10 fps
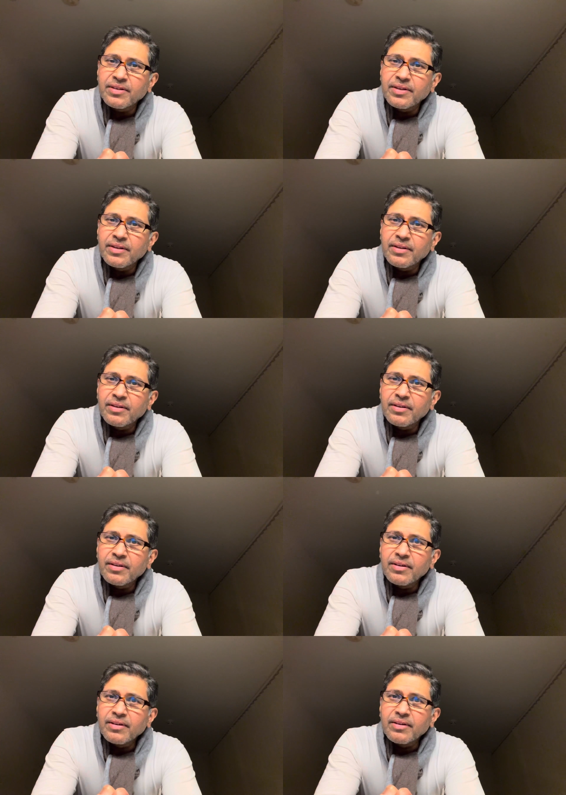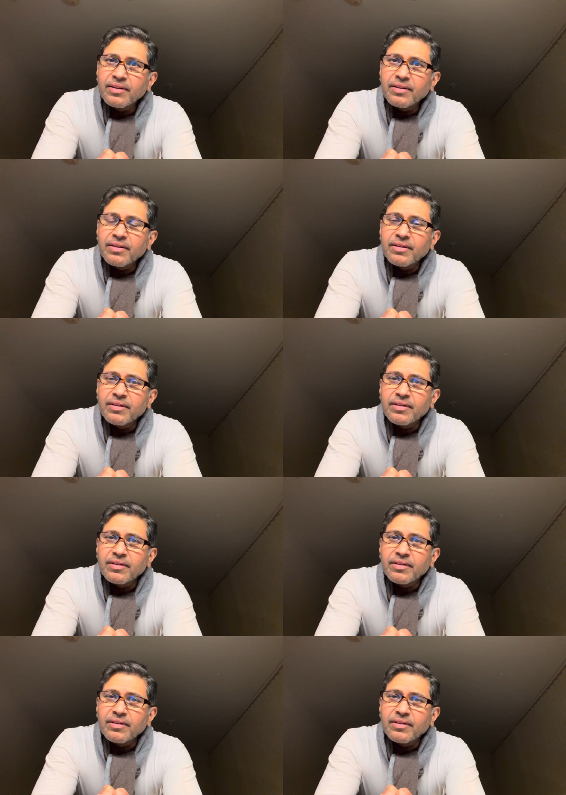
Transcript: Nobody speaks.